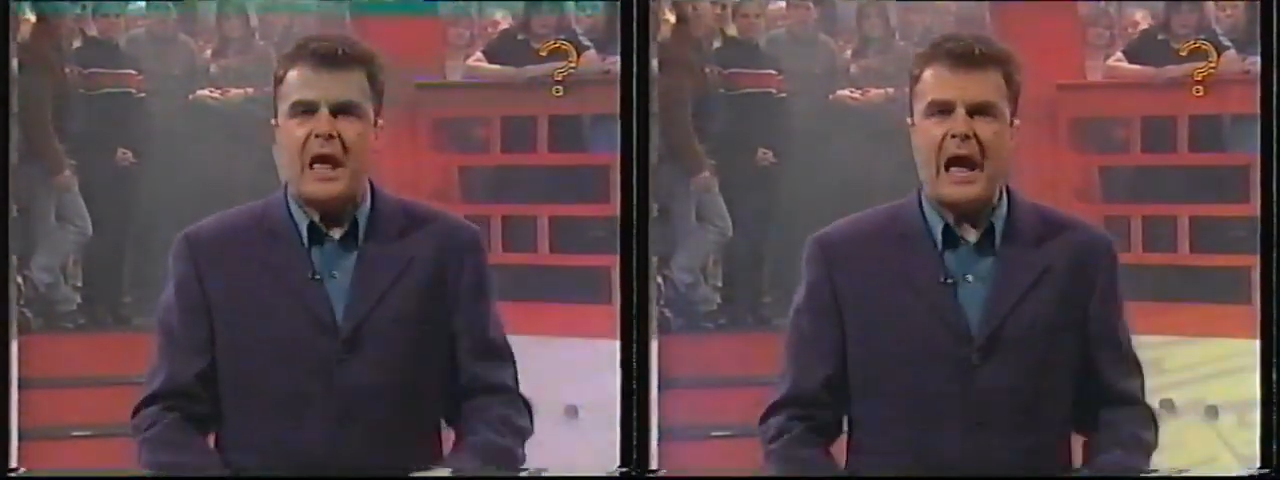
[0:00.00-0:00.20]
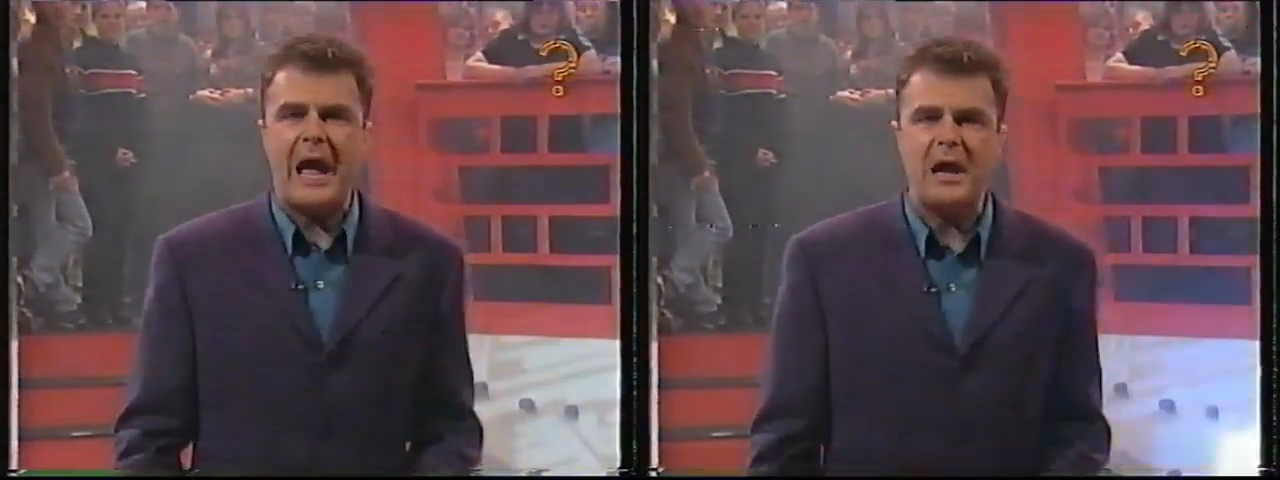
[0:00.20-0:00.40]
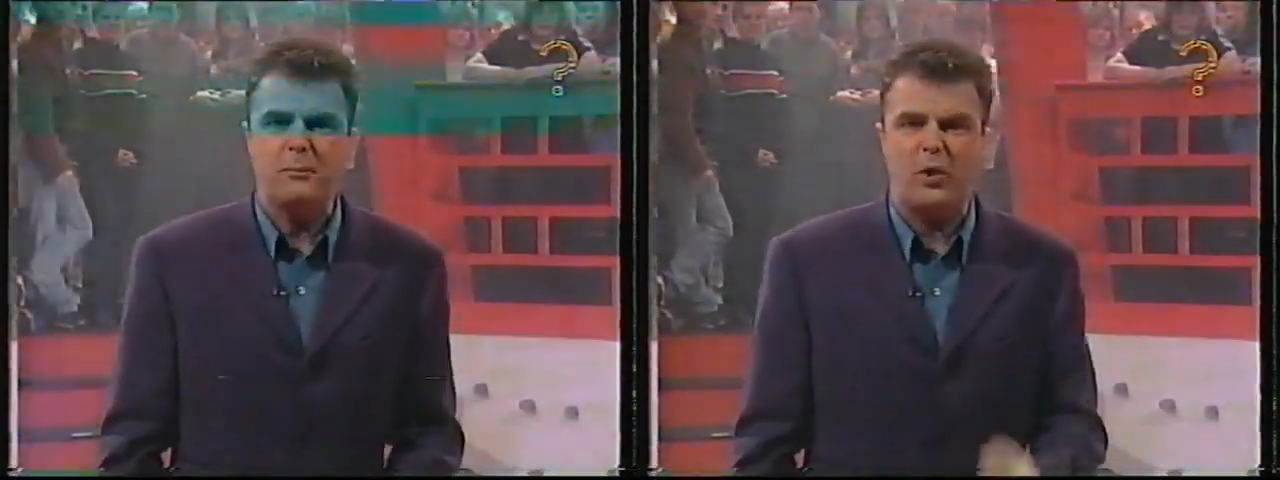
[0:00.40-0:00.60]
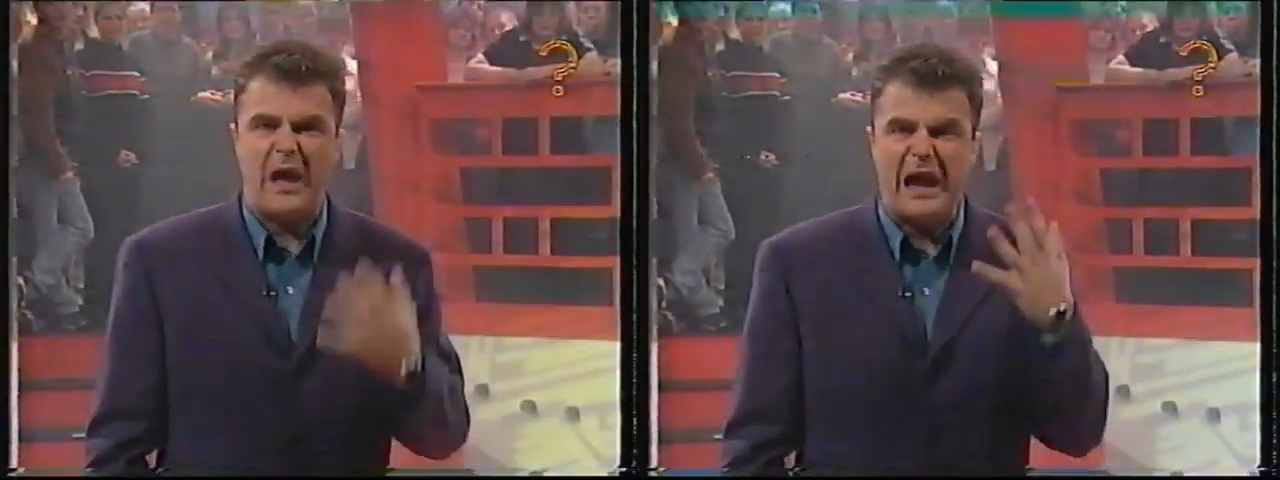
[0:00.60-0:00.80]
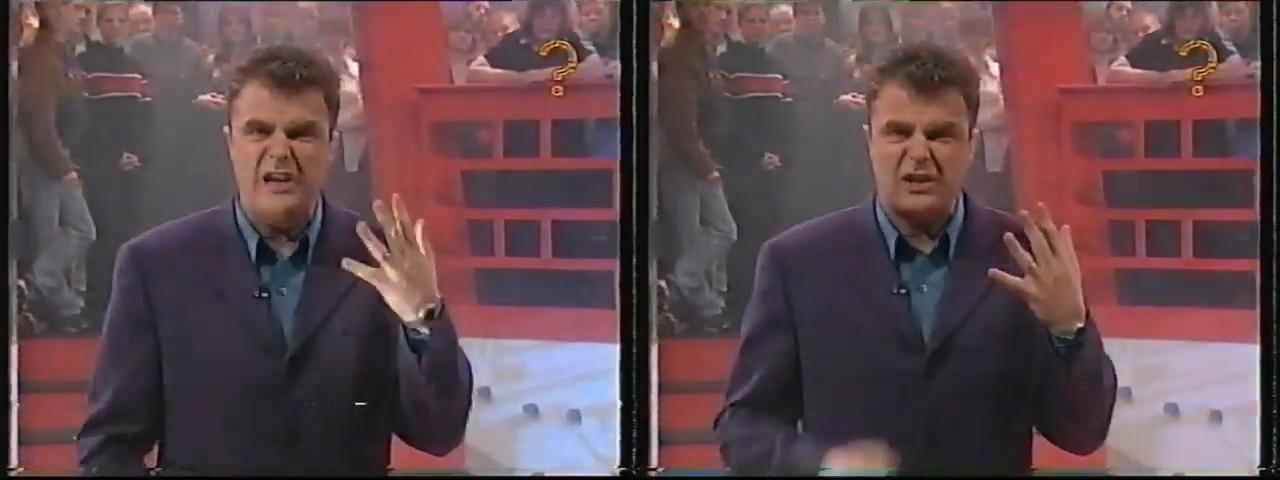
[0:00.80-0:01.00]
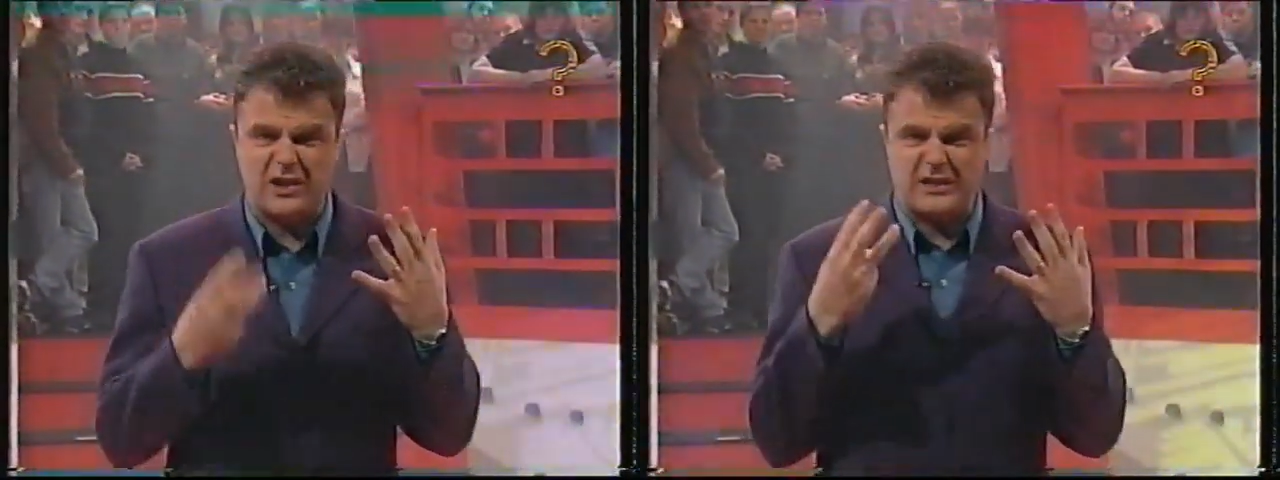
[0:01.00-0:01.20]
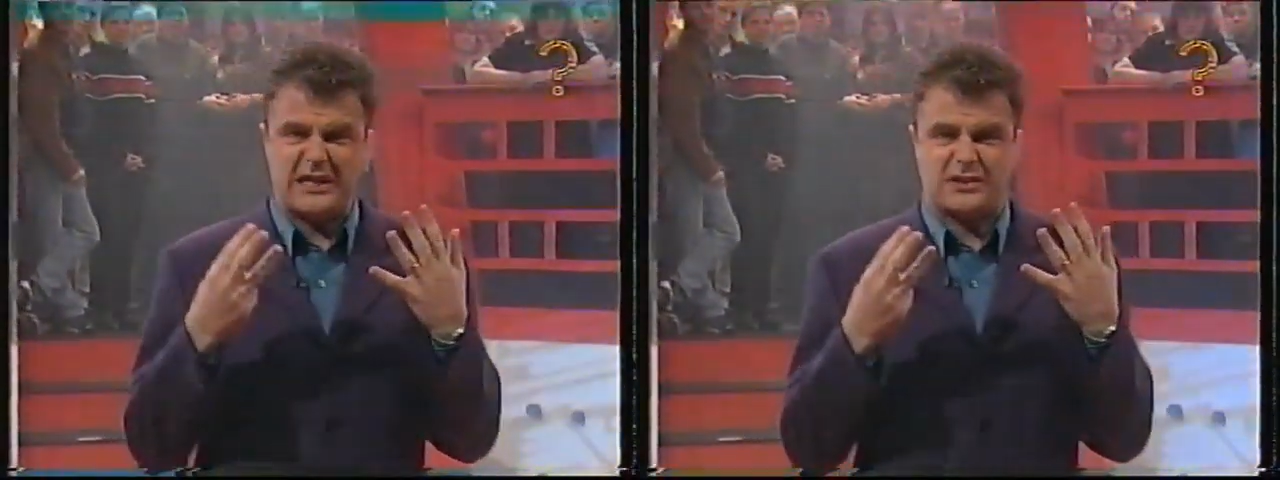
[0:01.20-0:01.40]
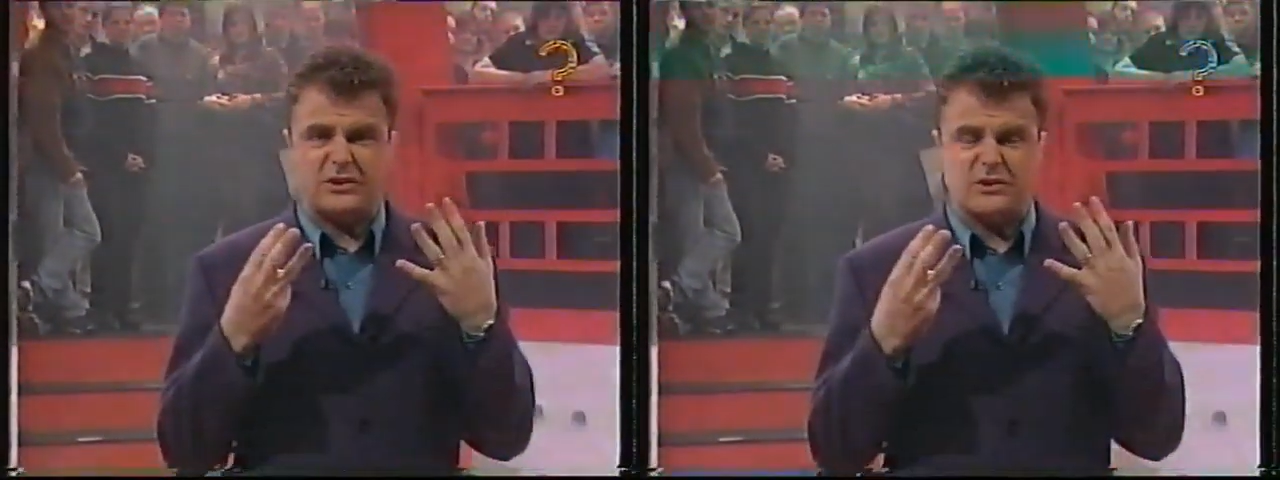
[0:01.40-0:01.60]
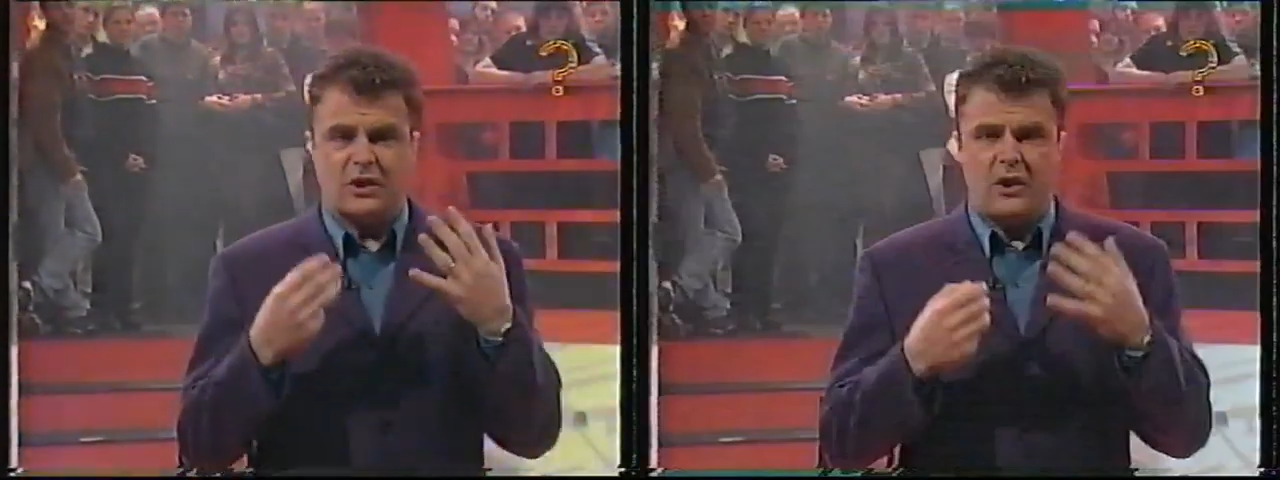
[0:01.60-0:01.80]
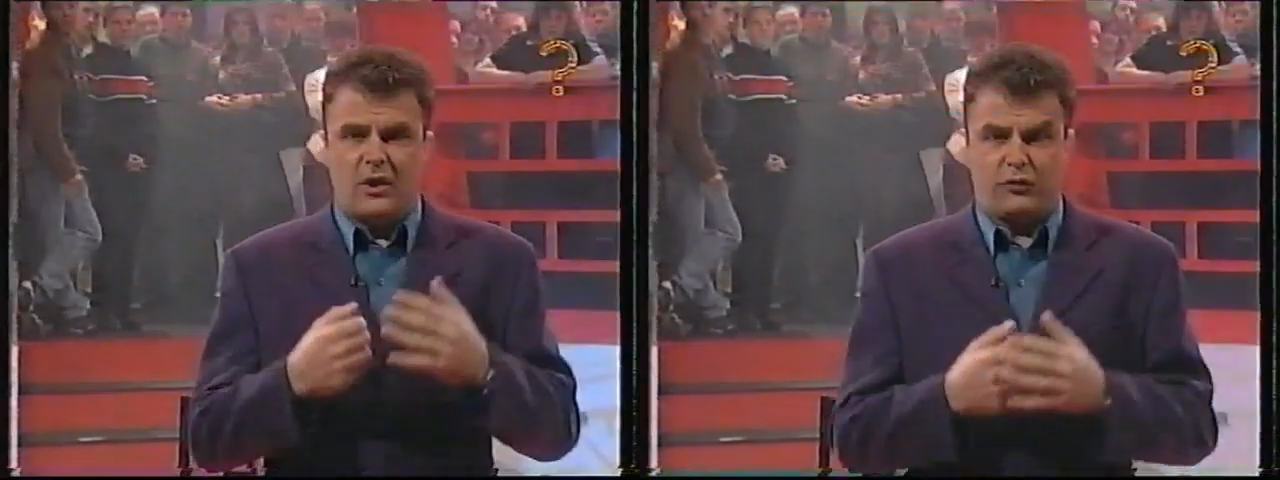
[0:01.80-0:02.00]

and put eight contestants